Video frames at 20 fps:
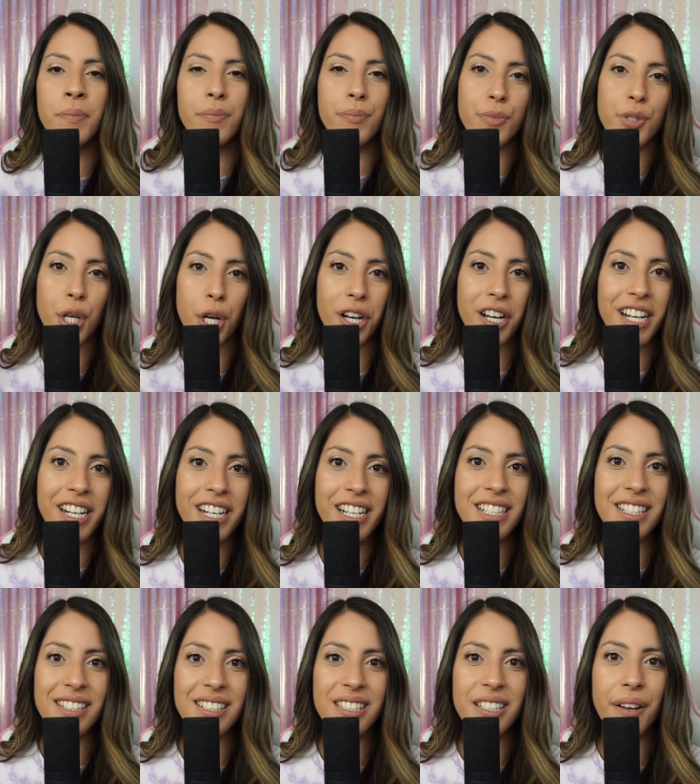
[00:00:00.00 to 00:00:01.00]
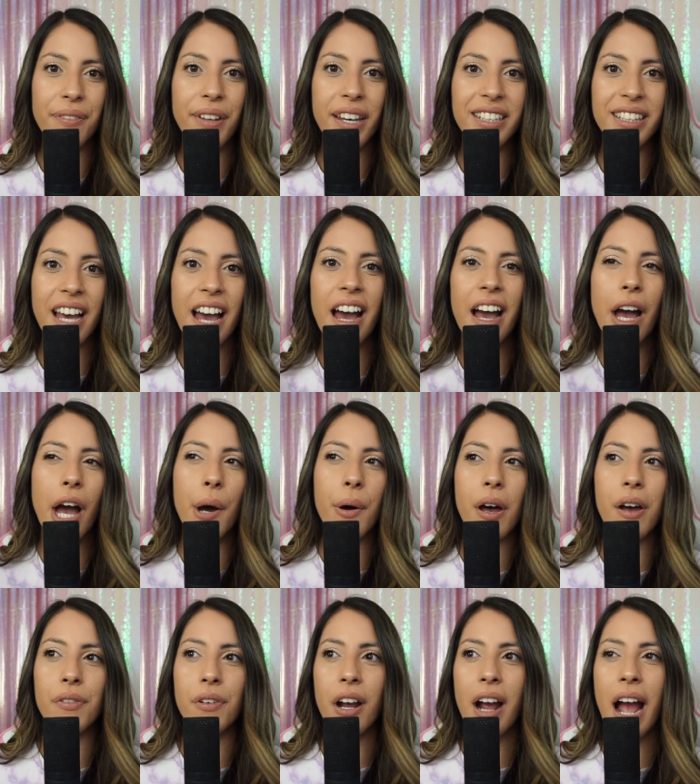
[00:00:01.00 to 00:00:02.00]
dirtiness and stuff like that.
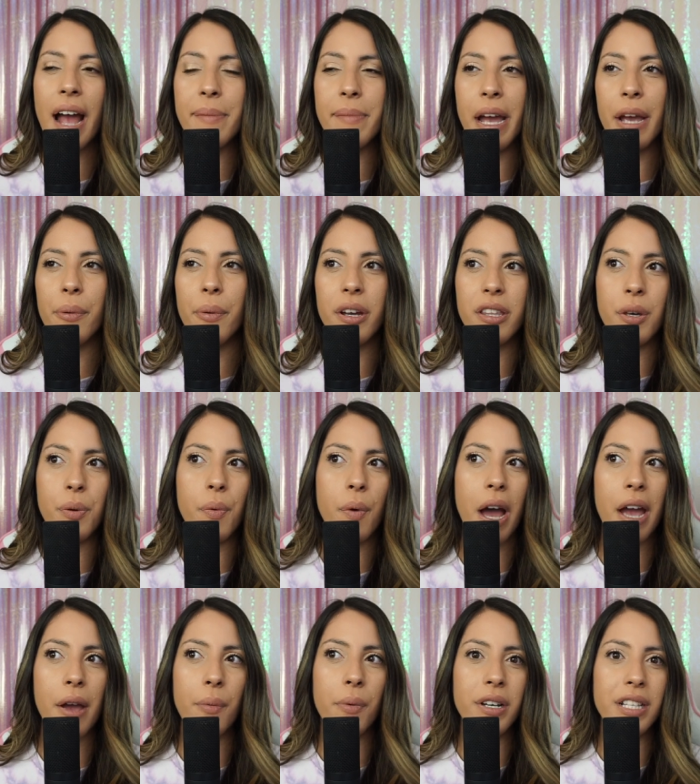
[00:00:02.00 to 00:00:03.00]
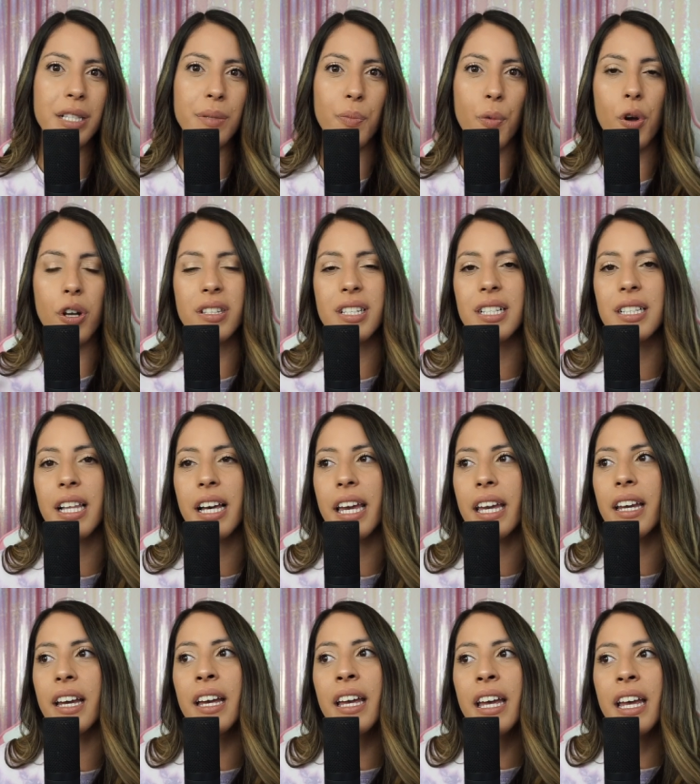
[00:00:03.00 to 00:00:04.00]
However, I might wear the white ones more to
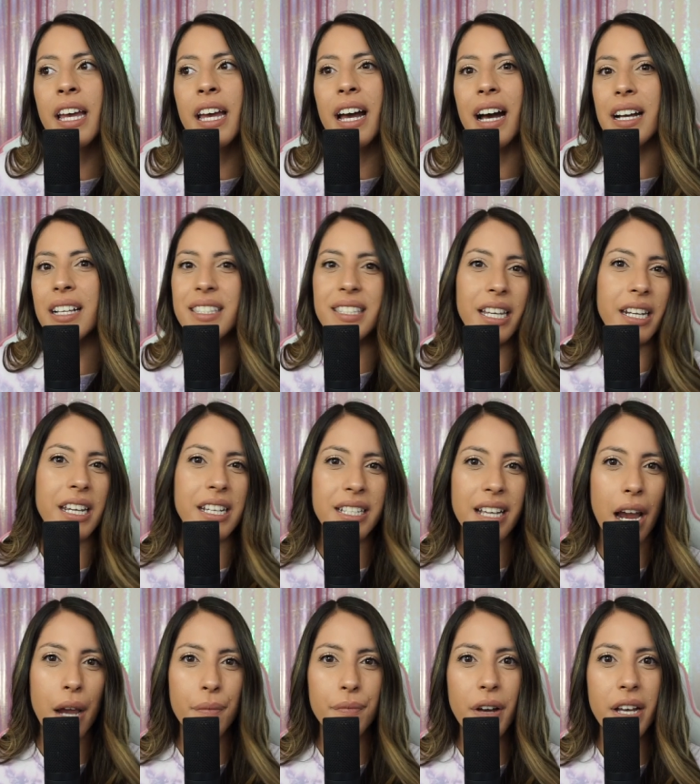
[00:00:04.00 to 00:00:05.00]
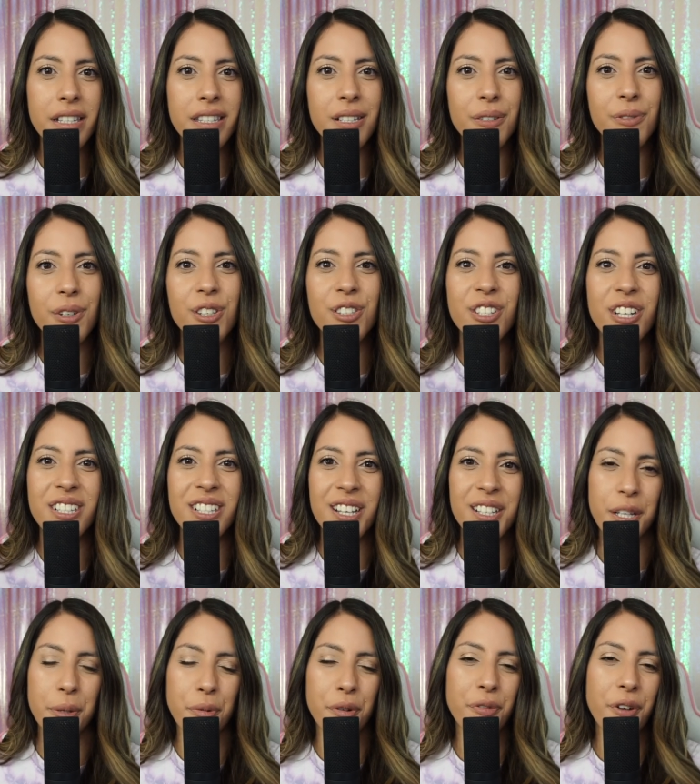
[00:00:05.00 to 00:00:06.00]
like a city type festival just because
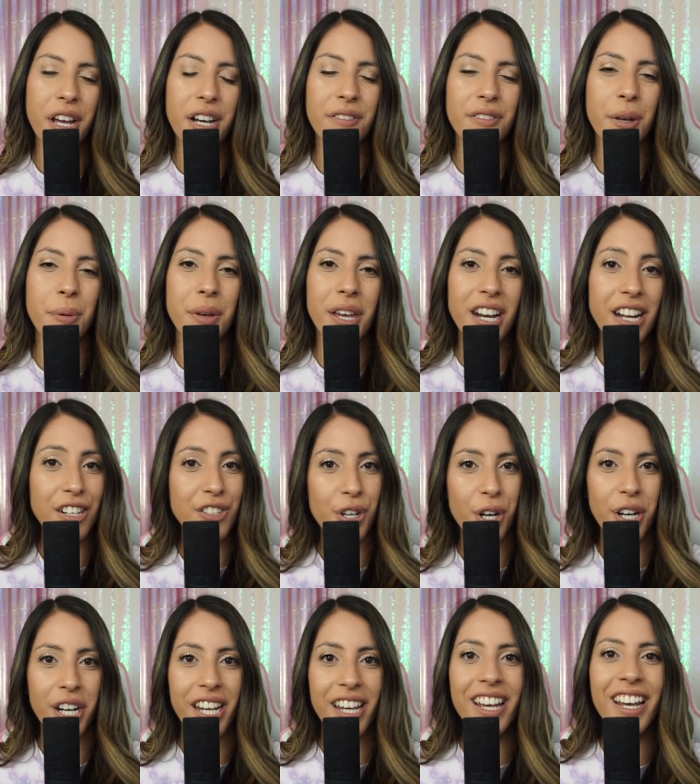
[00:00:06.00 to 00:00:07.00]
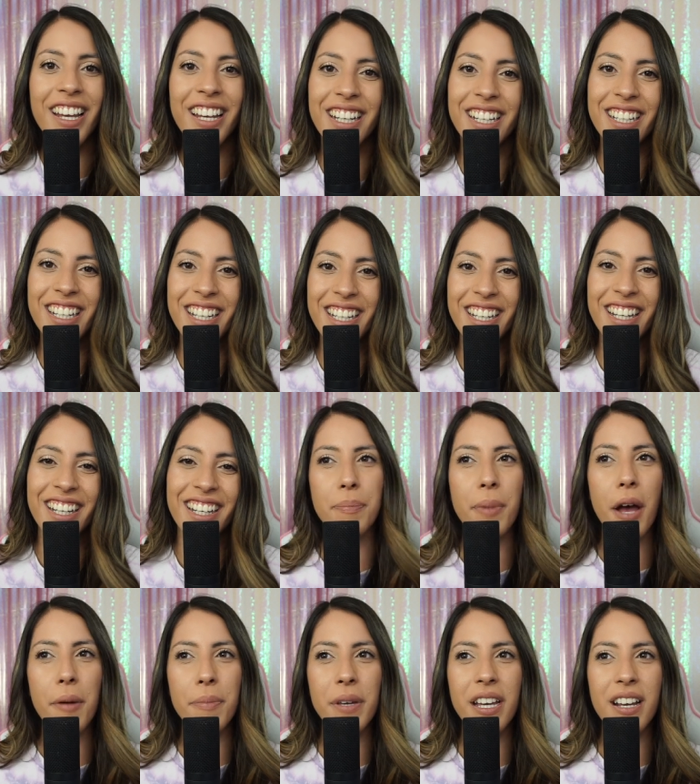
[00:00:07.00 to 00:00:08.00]
I'm afraid of them getting dirty.
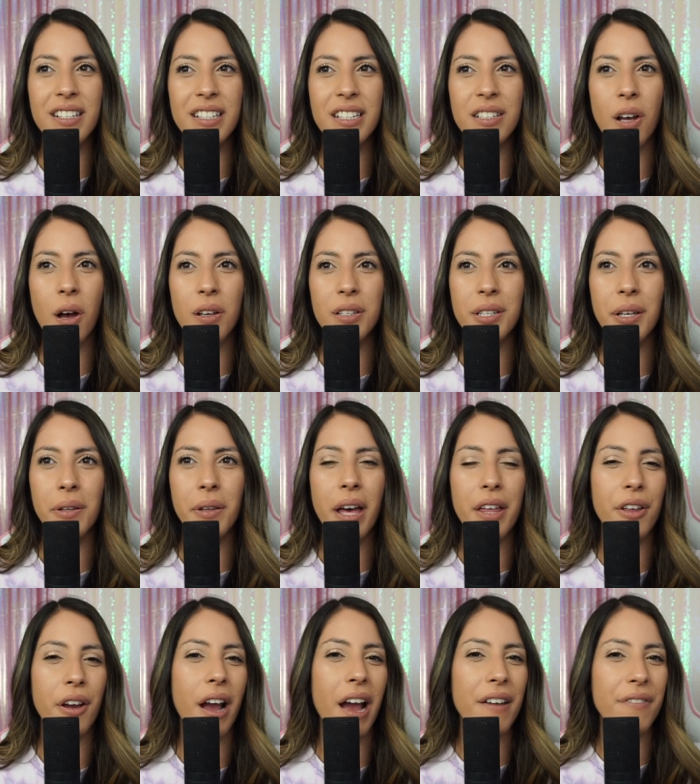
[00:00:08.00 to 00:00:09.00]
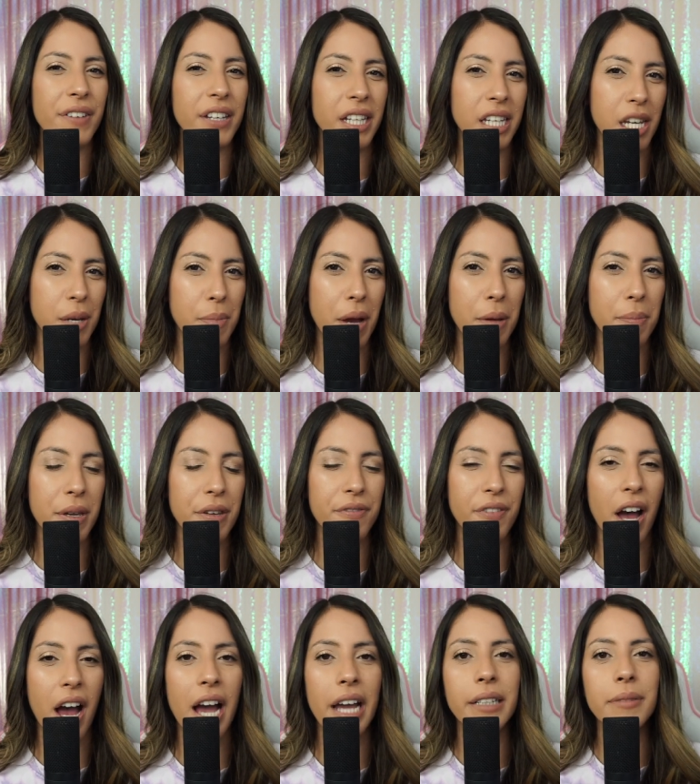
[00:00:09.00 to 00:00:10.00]
But because it's also leather, I feel like it might be
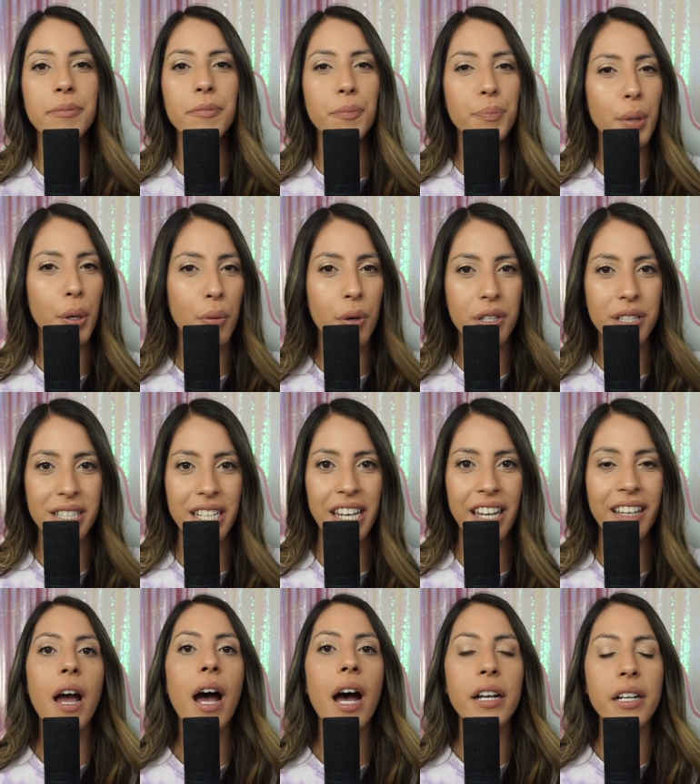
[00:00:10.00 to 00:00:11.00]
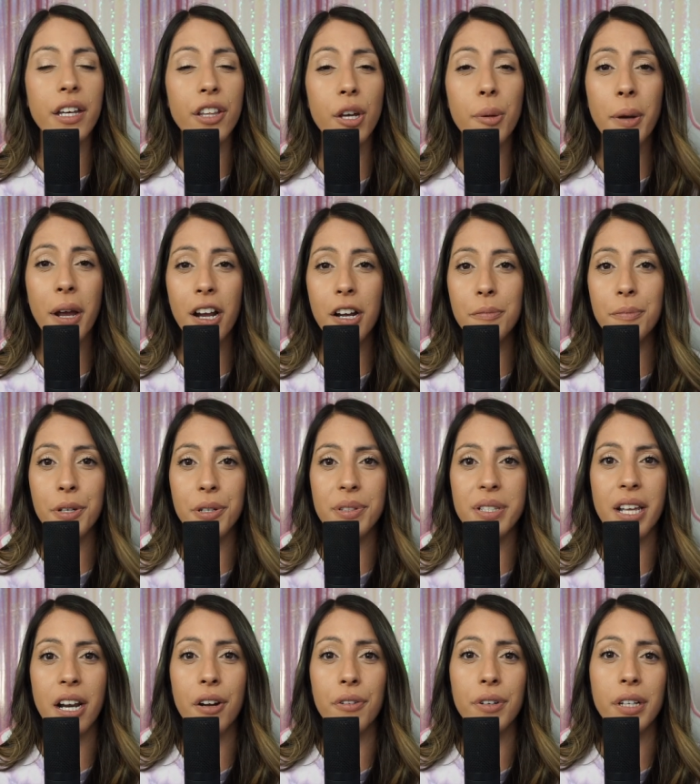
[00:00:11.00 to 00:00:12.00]
fine, but we'll see. Another pair of boots
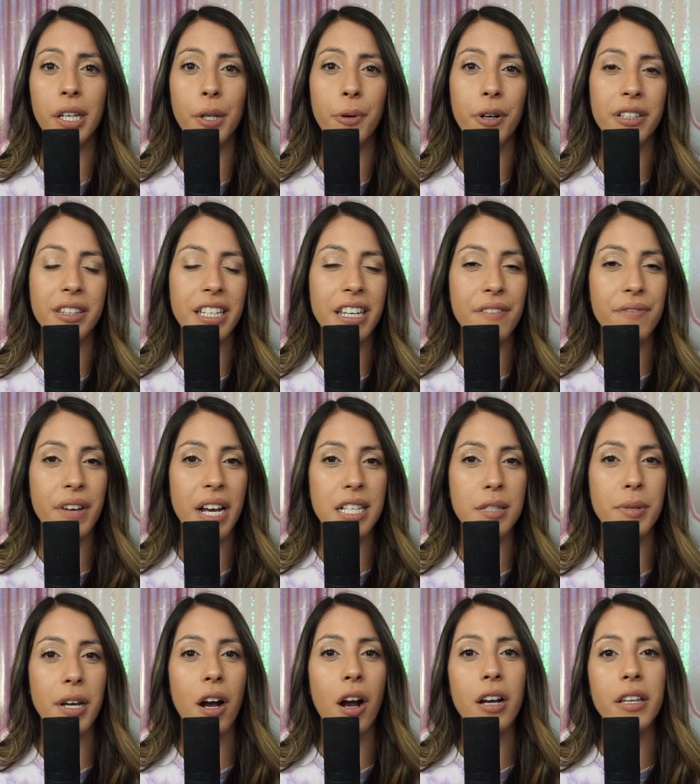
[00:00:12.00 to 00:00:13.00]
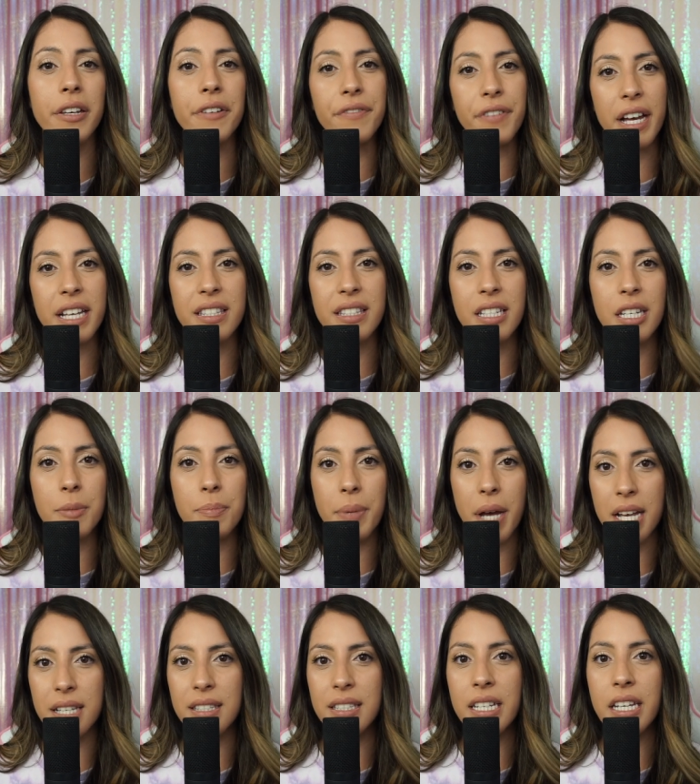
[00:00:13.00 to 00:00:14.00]
that are really worth the investment are the Festi
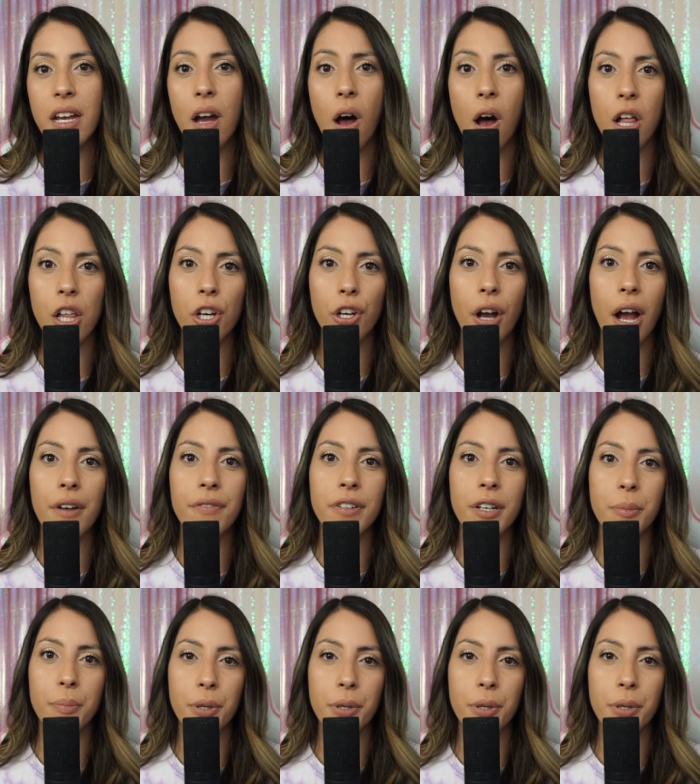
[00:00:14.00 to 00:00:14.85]
Besty holographic